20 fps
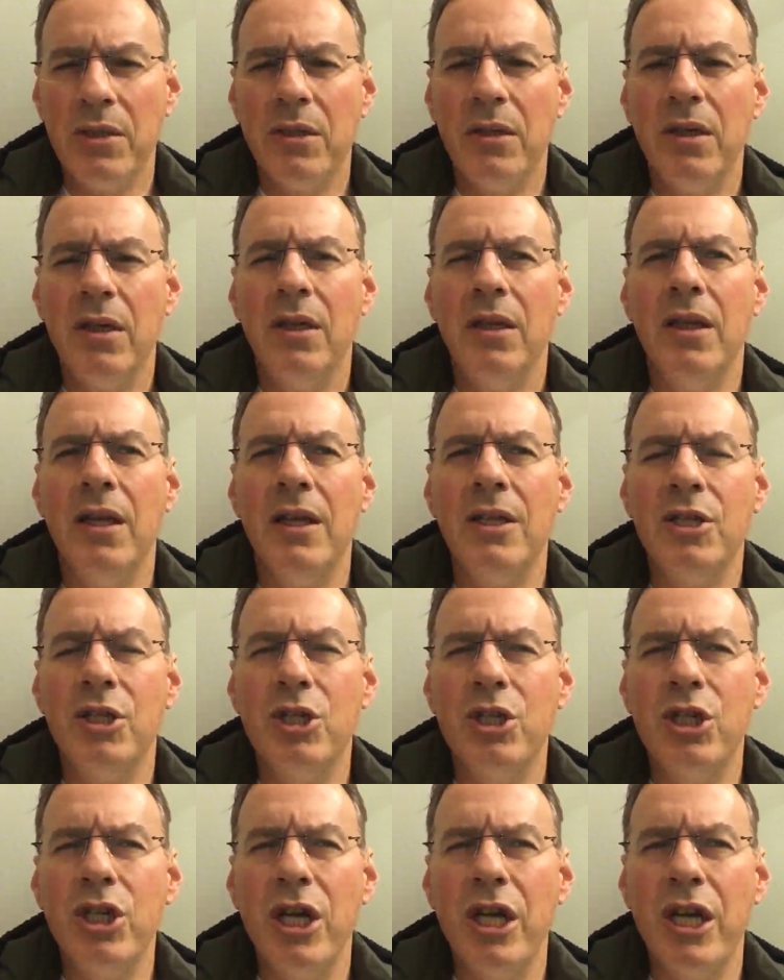And that
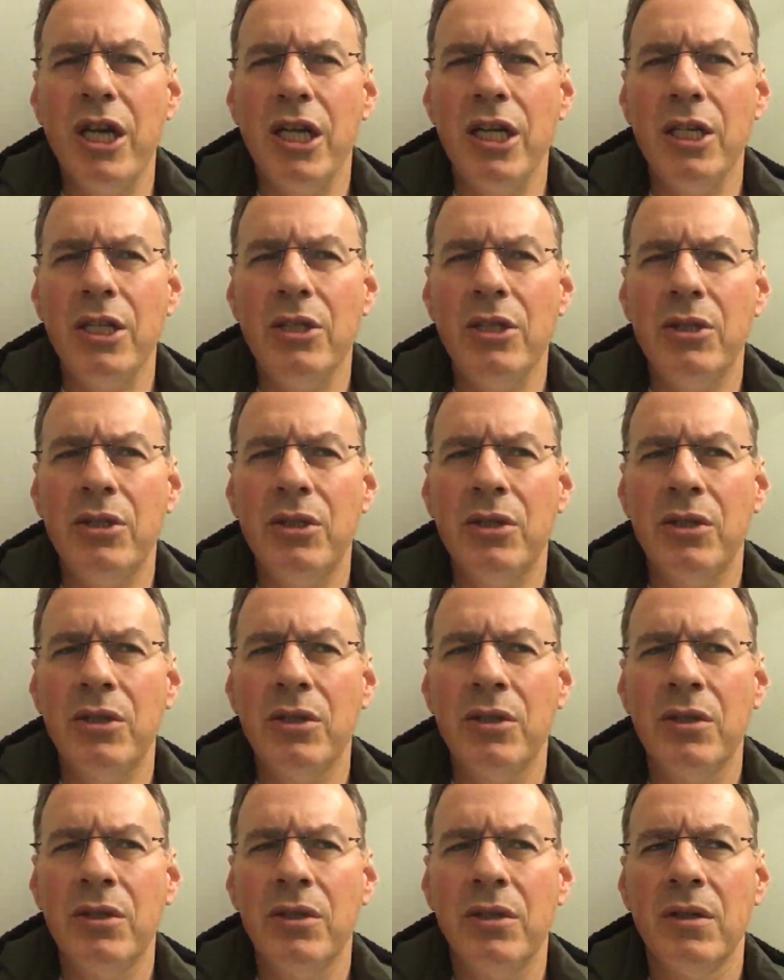change,
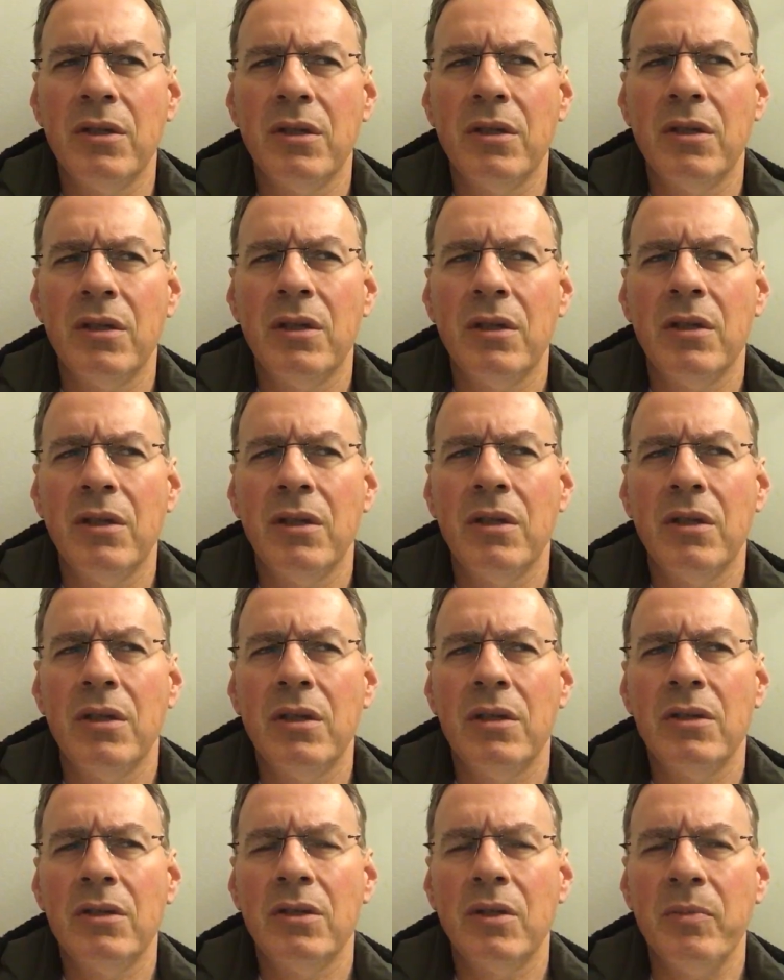
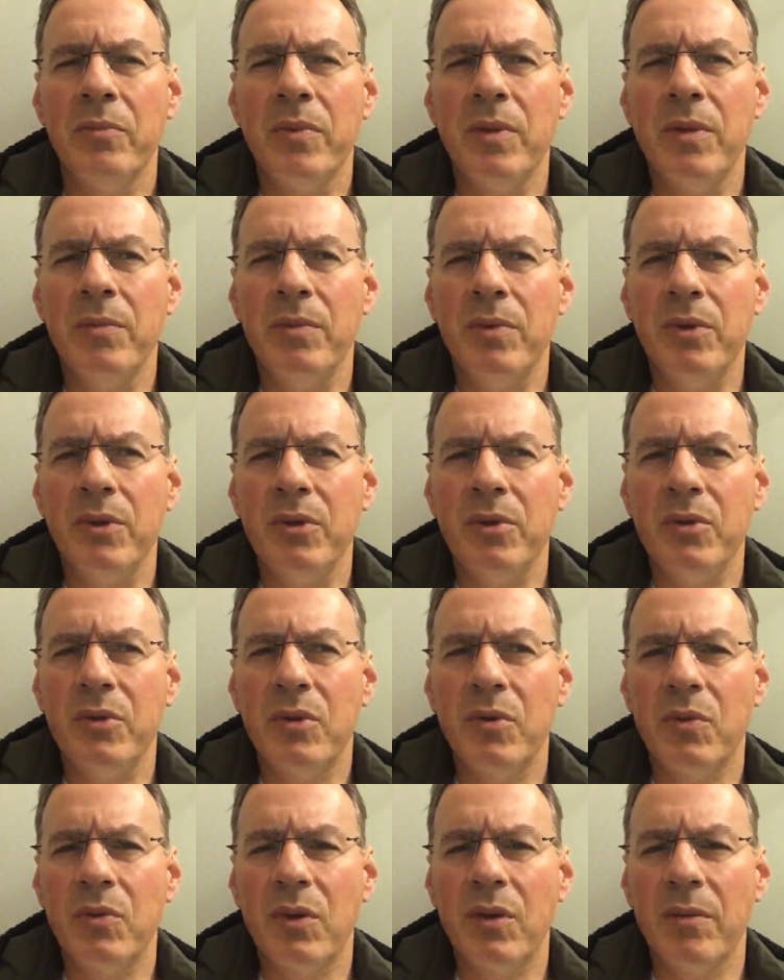some people use
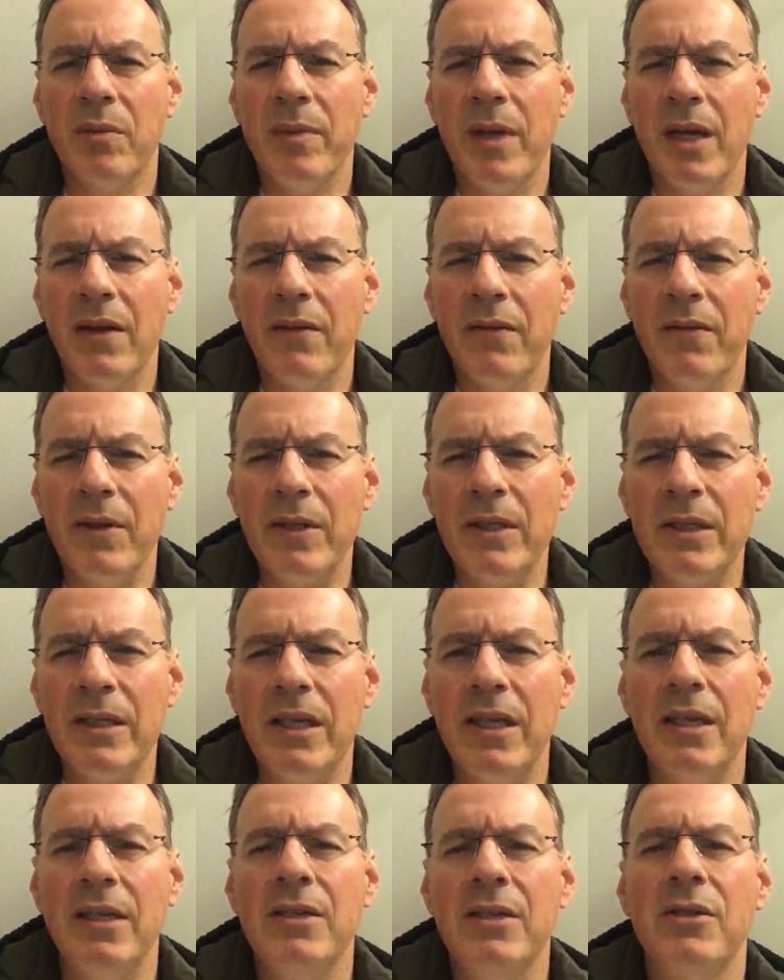the word
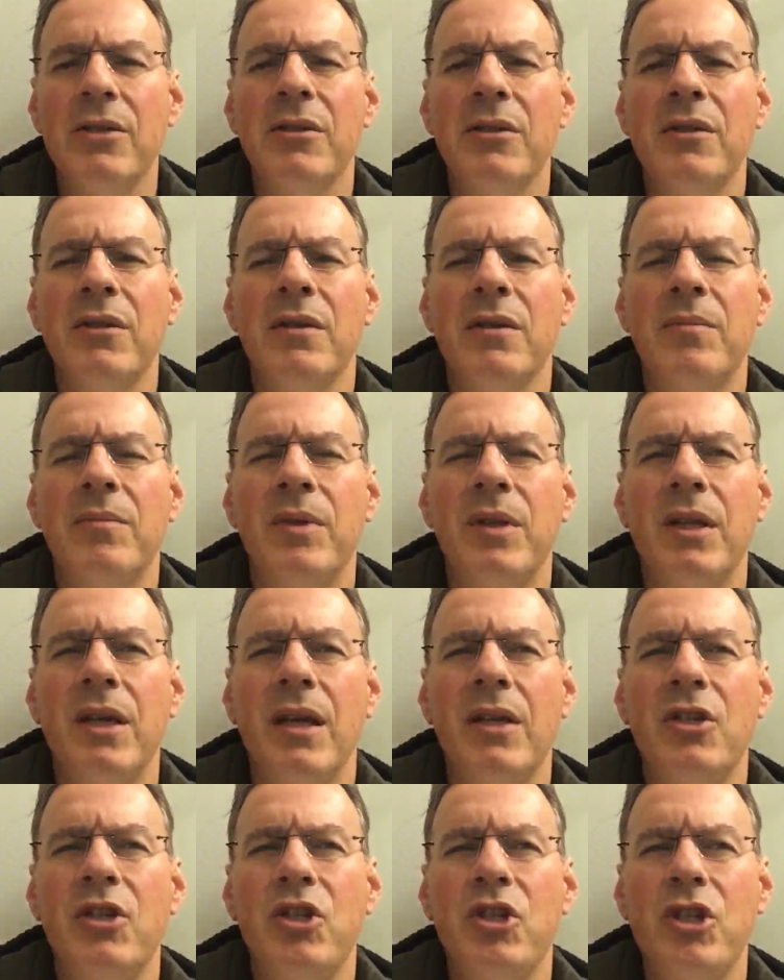manifestation, but
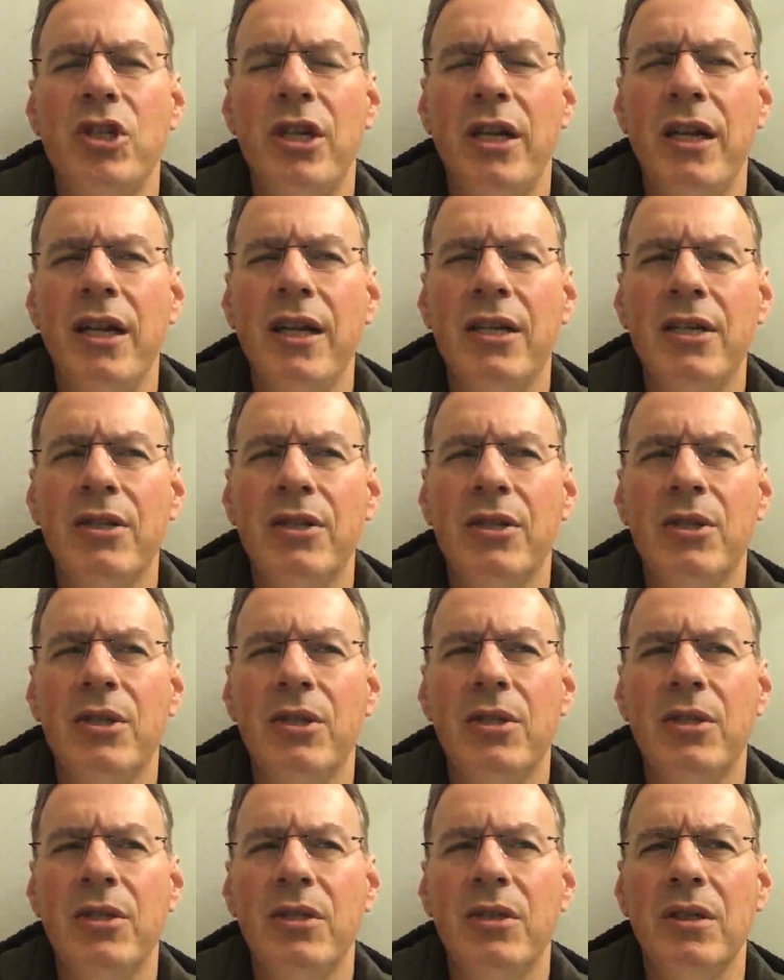that
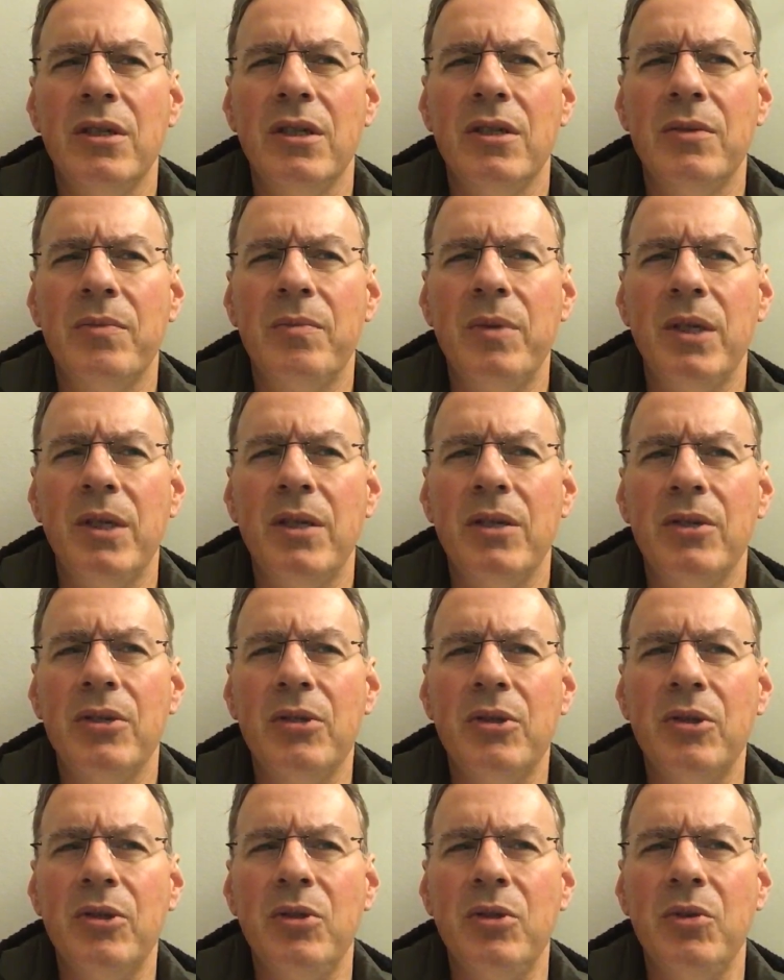change is
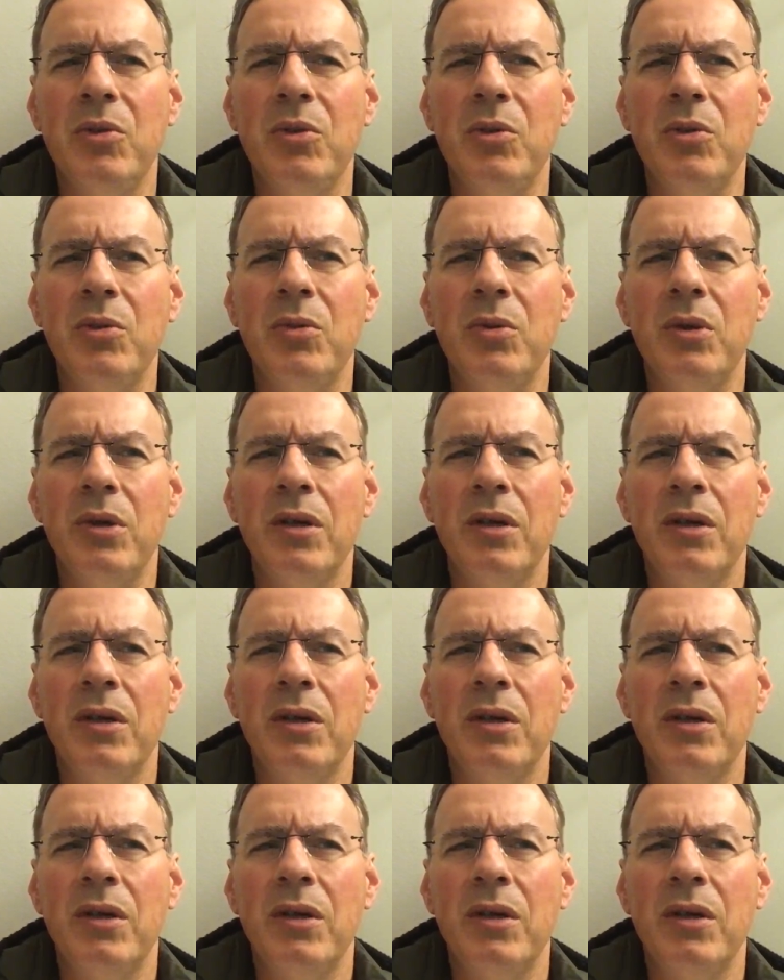because you